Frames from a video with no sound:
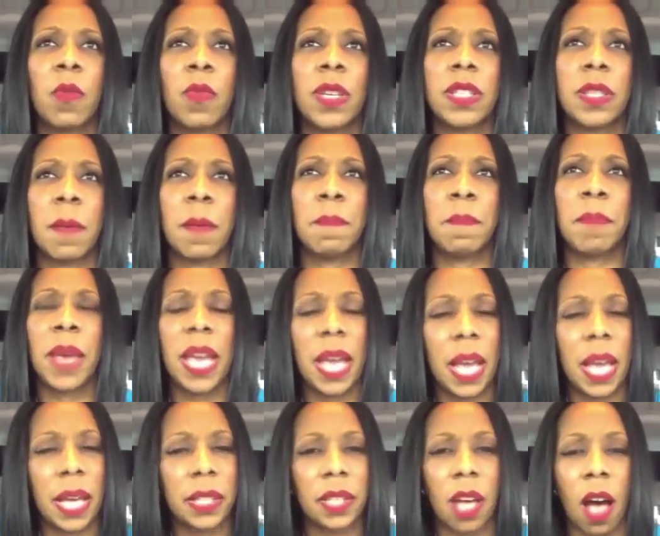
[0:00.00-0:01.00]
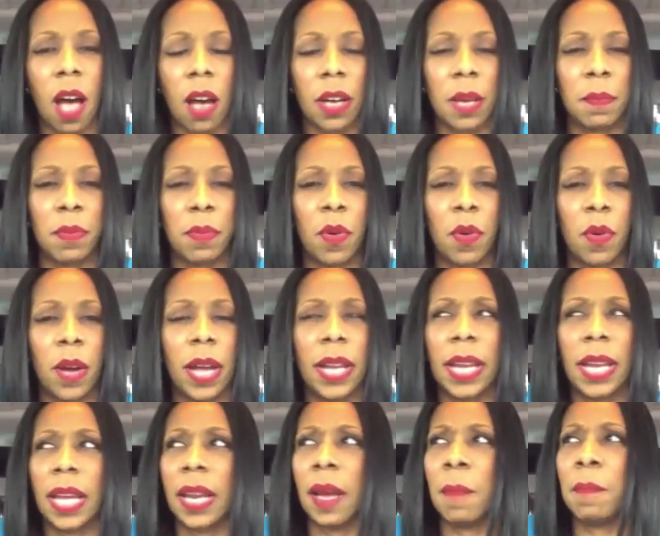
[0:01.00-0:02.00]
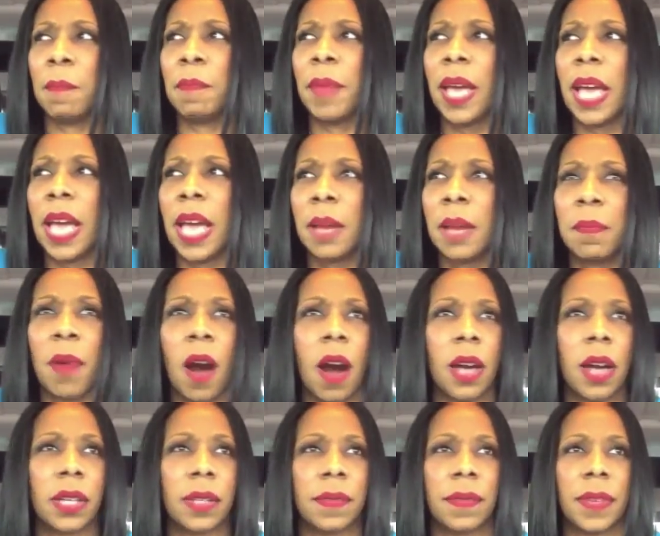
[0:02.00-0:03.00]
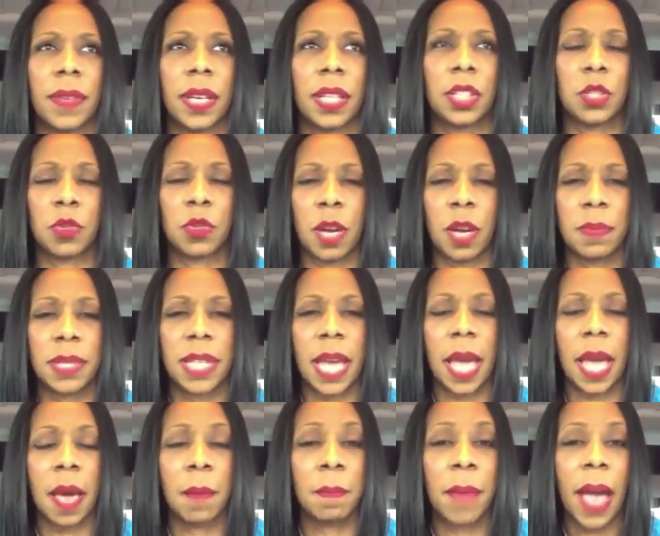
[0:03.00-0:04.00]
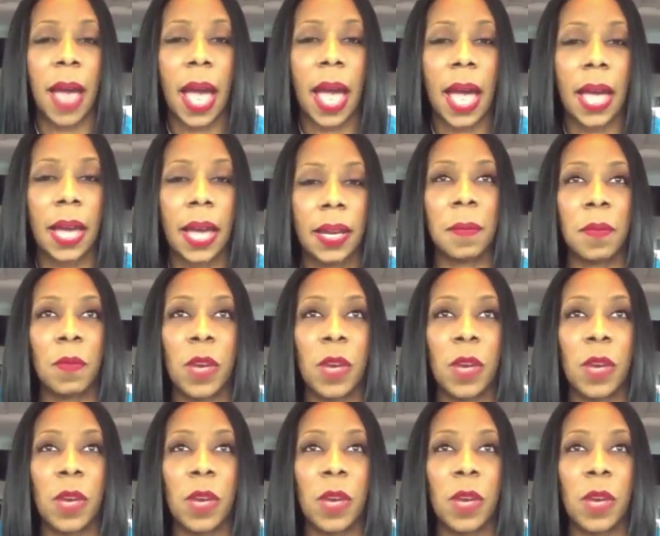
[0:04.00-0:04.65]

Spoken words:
was a big talking point and a big part of Trump's campaign.